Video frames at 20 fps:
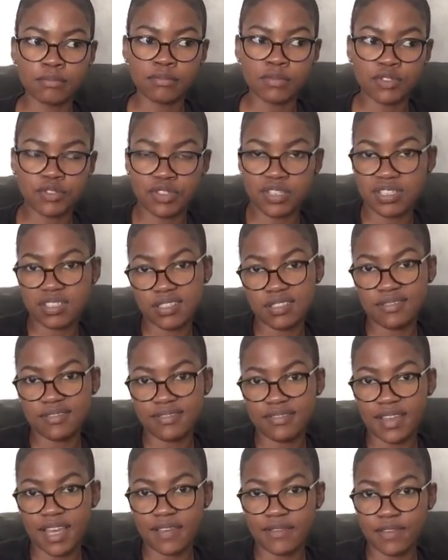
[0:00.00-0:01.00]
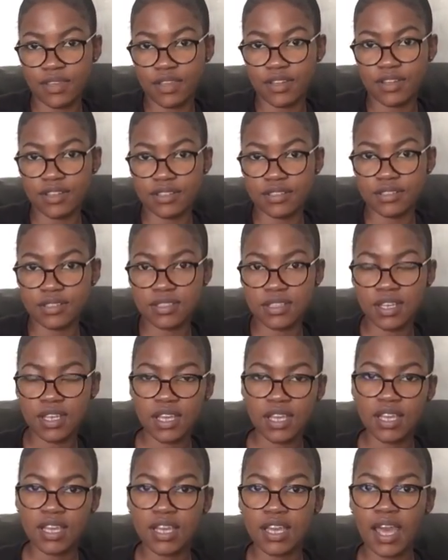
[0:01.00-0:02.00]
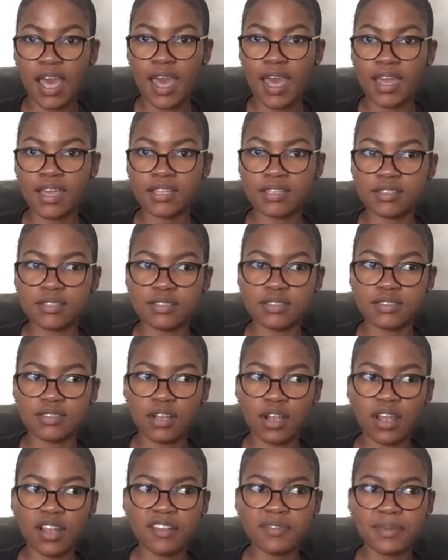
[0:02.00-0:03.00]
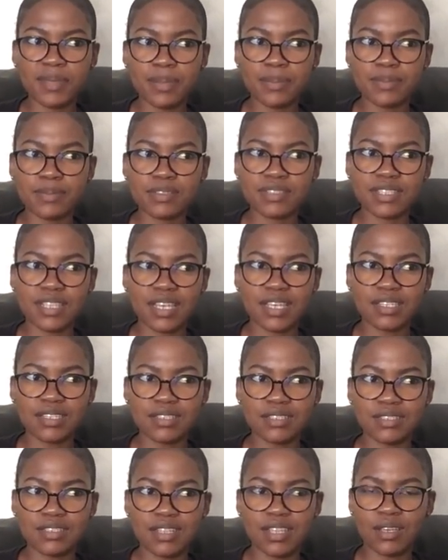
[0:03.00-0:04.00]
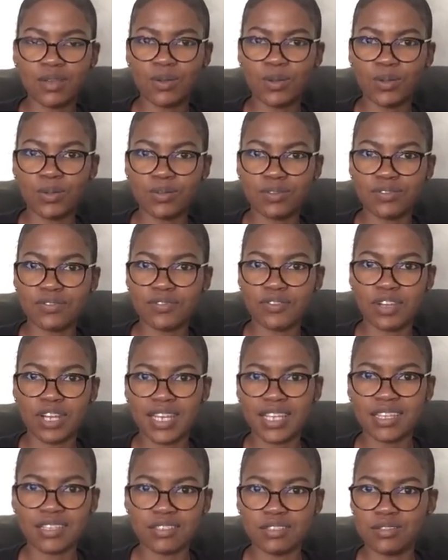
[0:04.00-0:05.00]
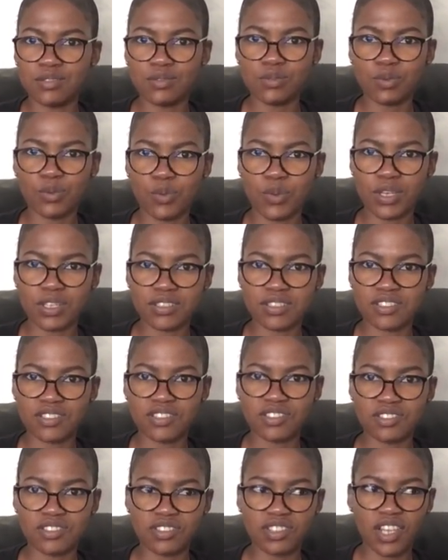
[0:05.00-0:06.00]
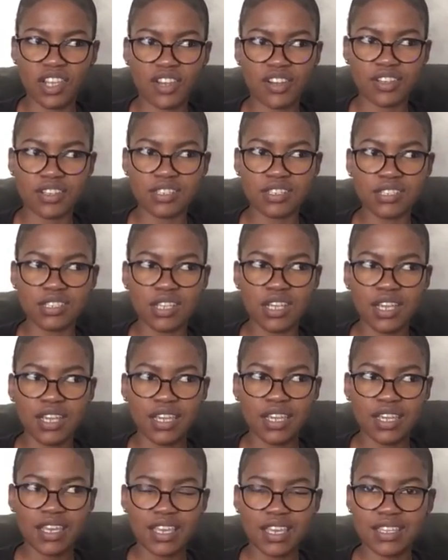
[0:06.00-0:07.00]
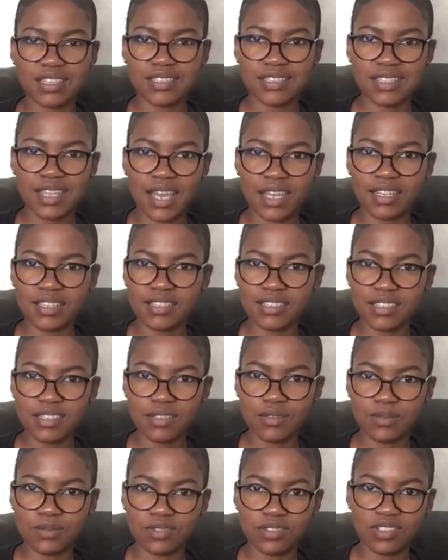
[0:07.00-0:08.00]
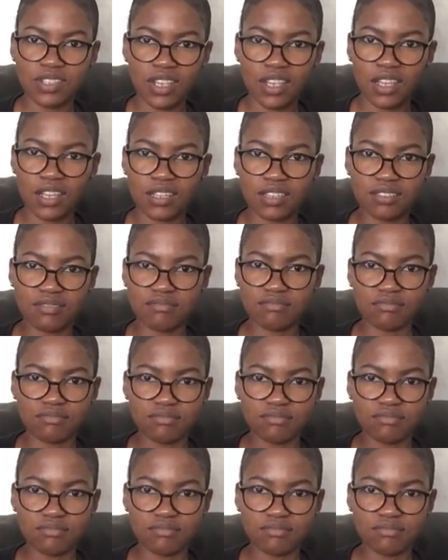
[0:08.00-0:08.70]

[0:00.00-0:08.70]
arrested for 5 years. And a lot of people say it's this thing called folie à deux, where it's shared insanity or shared